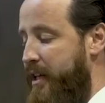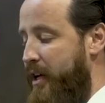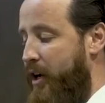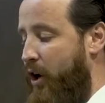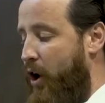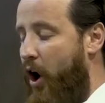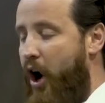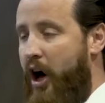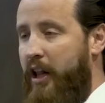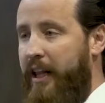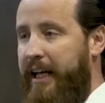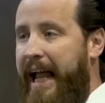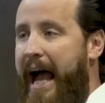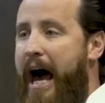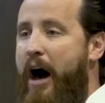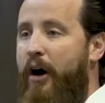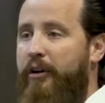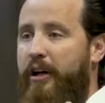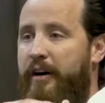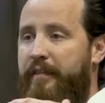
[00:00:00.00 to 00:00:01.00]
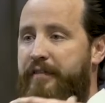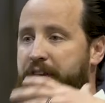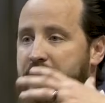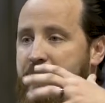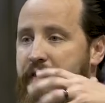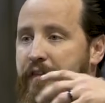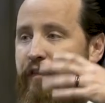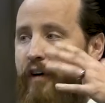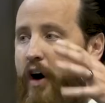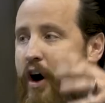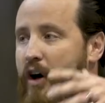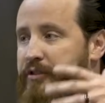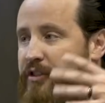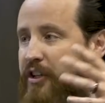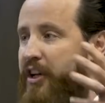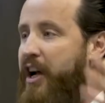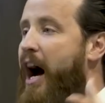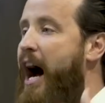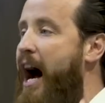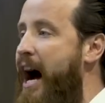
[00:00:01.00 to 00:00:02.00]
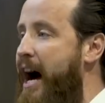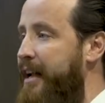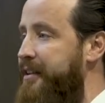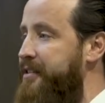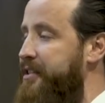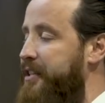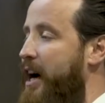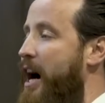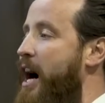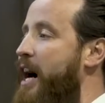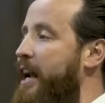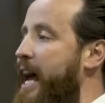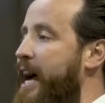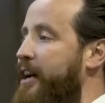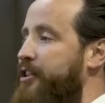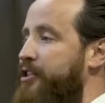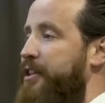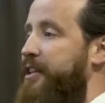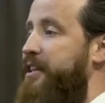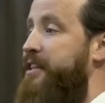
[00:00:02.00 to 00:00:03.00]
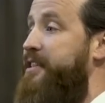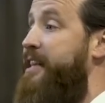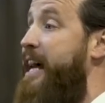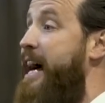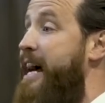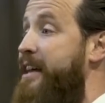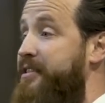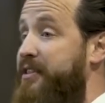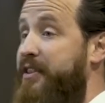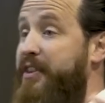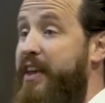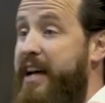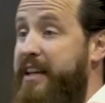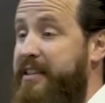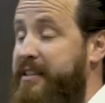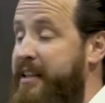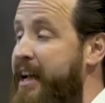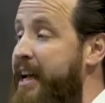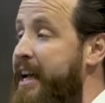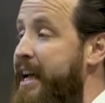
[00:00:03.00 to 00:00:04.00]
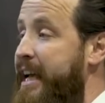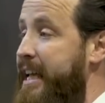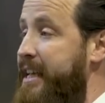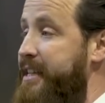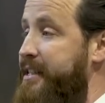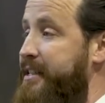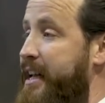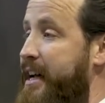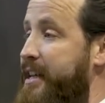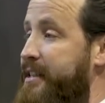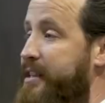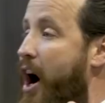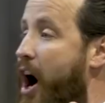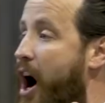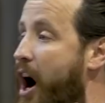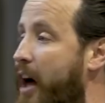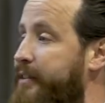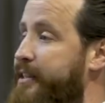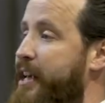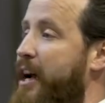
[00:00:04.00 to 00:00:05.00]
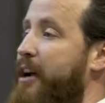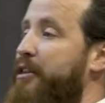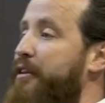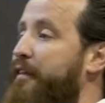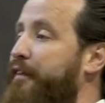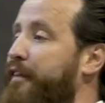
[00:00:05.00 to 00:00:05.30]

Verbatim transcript: calling out of the false gods, God actually says this. He says, I'll tell you the